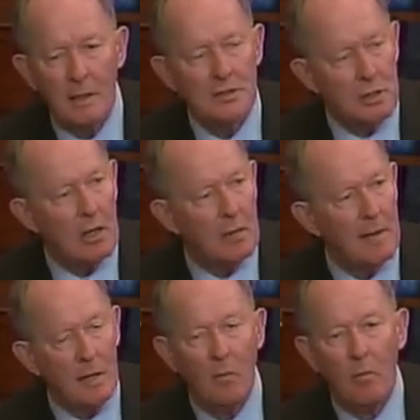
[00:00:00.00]
let's talk
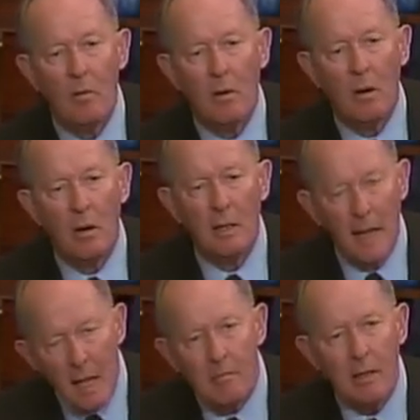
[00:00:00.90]
about a war
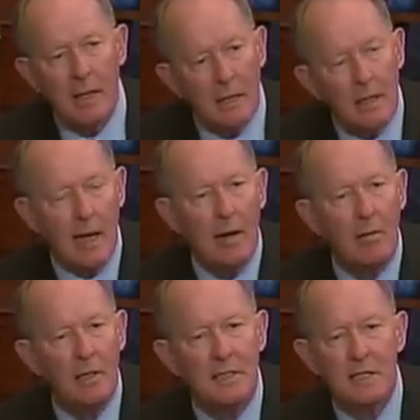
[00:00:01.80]
on Emily and
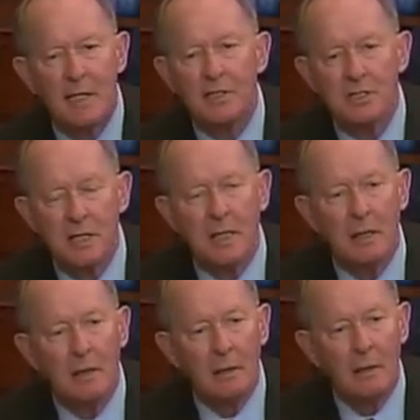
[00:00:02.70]
Carol in Tennessee